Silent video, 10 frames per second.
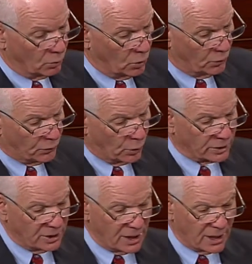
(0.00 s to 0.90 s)
Rule
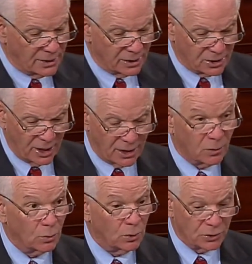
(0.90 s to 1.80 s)
14, the standing
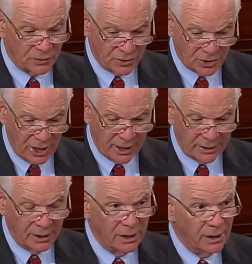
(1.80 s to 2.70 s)
rules of the Senate,
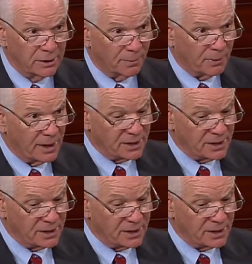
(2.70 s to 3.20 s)
to place